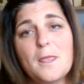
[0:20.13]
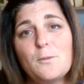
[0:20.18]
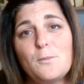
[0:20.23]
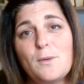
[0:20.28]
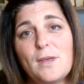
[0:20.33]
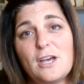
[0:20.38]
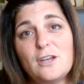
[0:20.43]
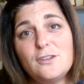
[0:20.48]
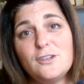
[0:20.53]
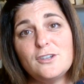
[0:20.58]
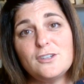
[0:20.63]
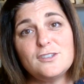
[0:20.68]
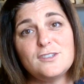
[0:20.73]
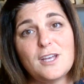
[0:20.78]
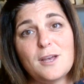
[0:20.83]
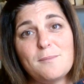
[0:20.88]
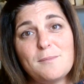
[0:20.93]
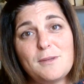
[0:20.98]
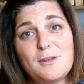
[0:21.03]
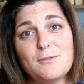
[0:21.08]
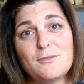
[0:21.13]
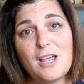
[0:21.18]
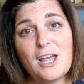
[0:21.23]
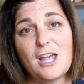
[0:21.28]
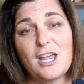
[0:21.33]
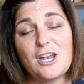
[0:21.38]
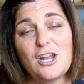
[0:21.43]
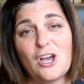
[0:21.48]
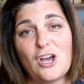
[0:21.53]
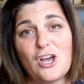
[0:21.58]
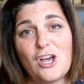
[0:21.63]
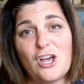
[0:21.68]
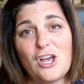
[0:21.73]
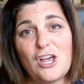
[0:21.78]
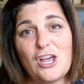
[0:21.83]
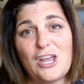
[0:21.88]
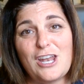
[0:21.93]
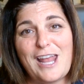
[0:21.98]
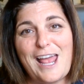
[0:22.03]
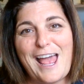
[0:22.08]
We held our zombie run
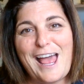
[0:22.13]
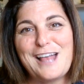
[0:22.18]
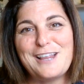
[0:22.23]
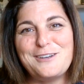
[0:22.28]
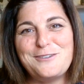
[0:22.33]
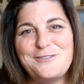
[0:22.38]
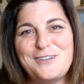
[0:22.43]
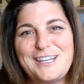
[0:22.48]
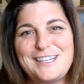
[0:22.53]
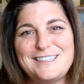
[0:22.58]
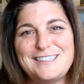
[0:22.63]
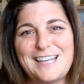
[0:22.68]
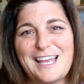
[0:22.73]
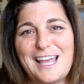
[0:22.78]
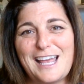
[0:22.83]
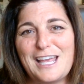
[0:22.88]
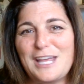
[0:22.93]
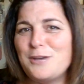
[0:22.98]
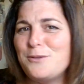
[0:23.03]
on Halloween Day.